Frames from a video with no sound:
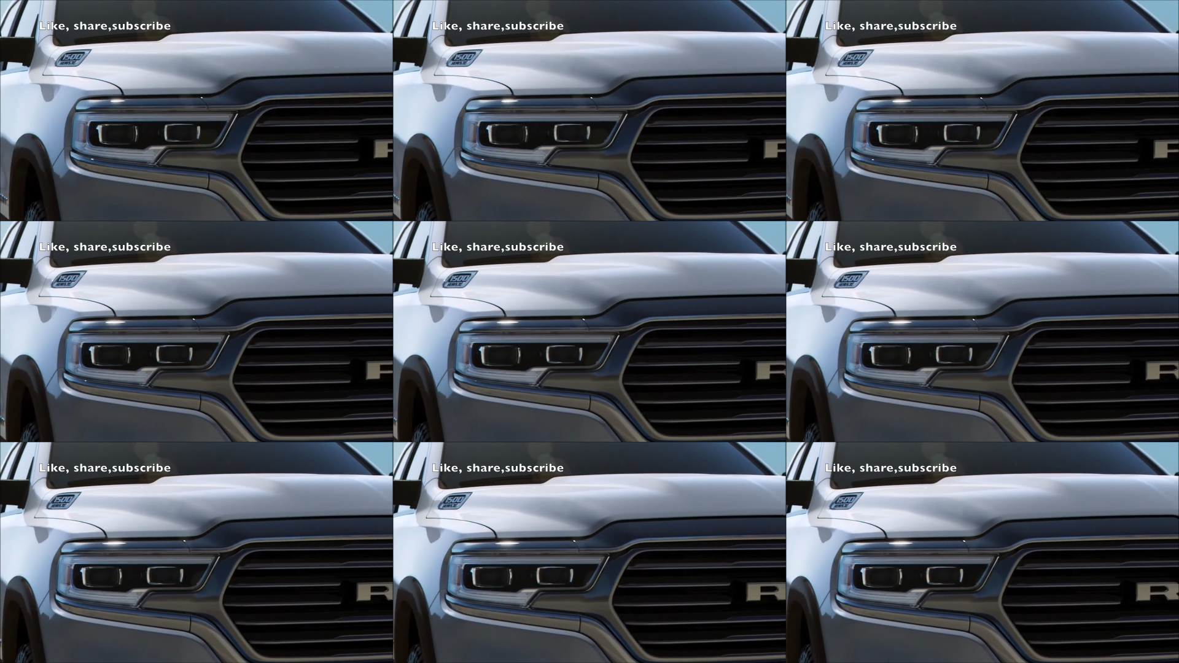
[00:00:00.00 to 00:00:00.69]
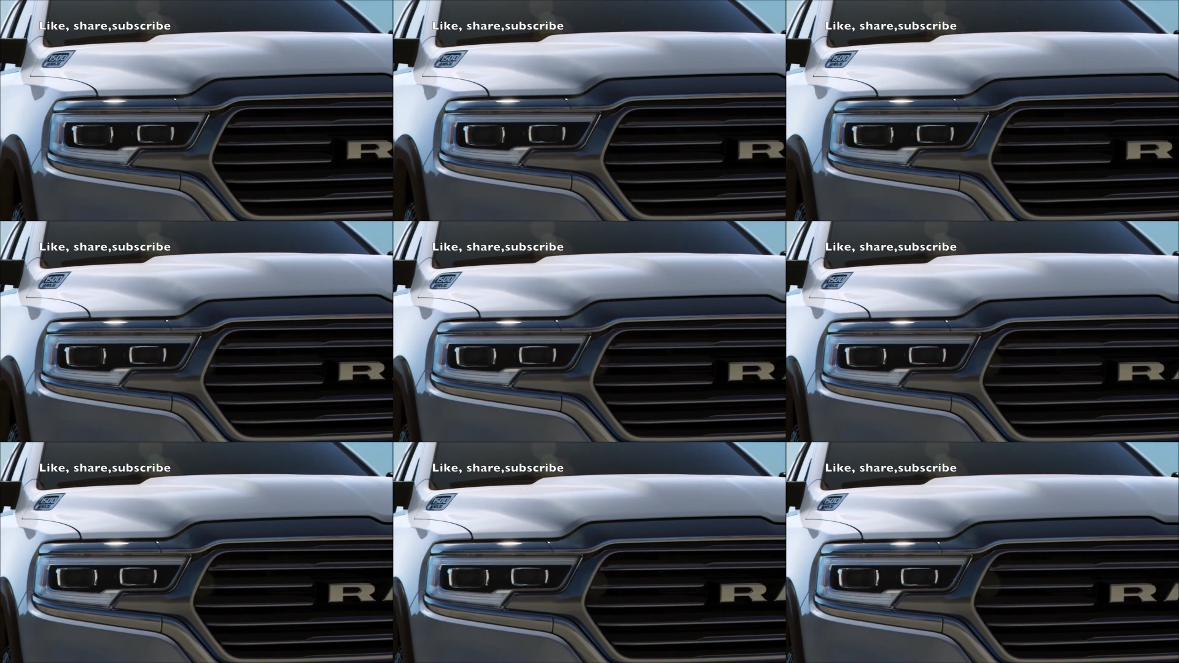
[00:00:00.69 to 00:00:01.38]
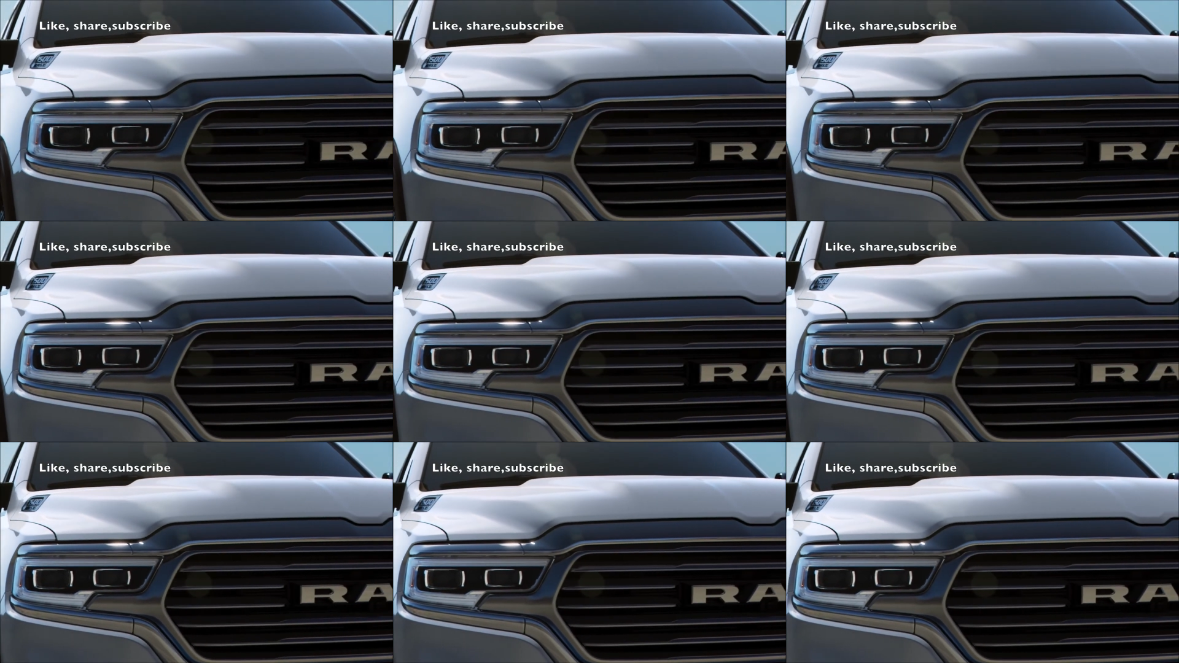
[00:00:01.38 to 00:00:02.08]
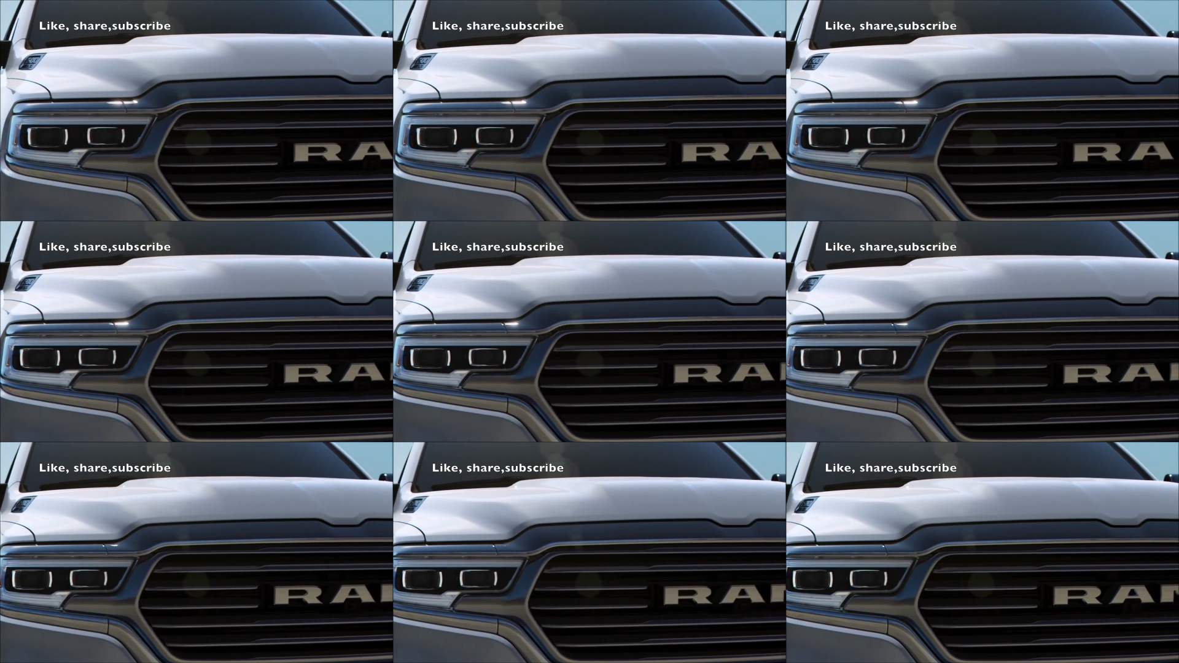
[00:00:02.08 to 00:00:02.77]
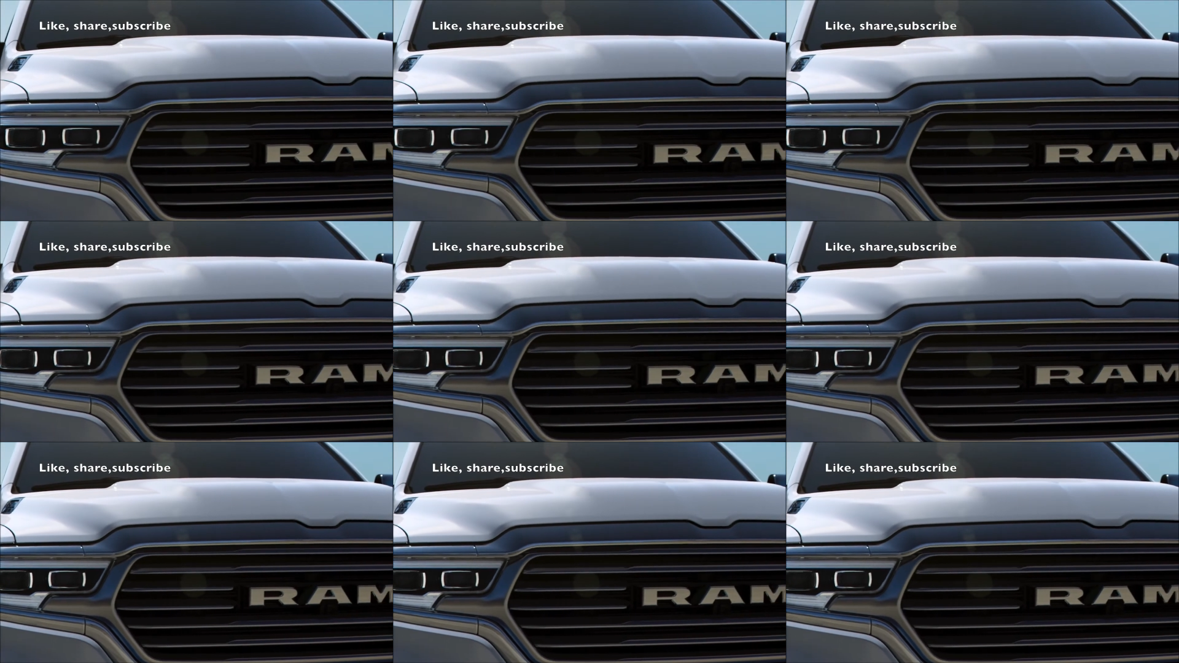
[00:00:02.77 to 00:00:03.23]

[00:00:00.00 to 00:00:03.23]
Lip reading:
(no speaker visible)